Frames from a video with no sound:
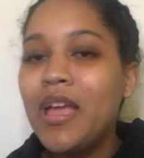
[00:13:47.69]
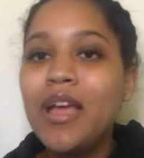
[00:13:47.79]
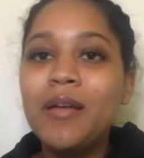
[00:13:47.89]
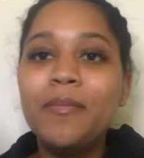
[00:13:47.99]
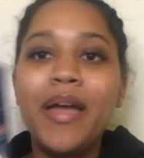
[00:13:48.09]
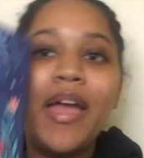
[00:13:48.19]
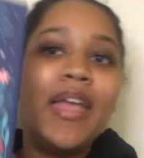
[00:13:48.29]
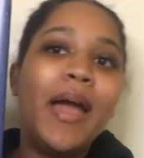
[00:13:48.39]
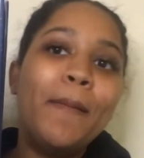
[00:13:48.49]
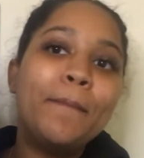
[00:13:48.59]
but yeah,
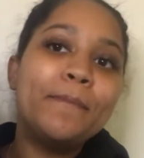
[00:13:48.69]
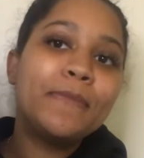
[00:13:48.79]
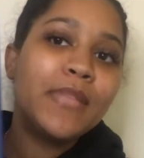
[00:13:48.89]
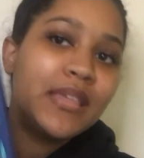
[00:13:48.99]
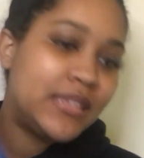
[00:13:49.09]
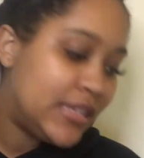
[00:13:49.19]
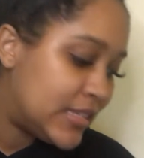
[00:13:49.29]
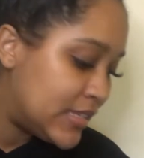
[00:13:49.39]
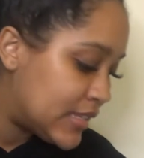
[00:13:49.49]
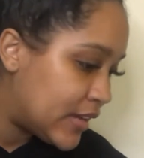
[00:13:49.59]

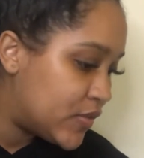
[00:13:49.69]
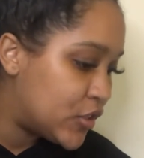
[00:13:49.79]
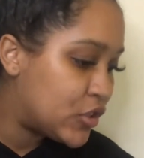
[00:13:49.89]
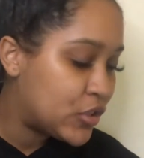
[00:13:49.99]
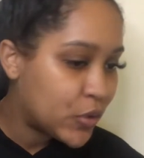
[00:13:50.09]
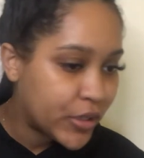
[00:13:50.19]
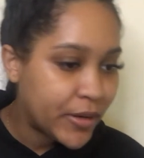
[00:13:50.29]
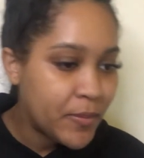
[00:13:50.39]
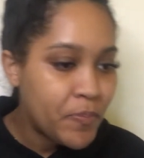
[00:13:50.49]
Seasons of the Storm.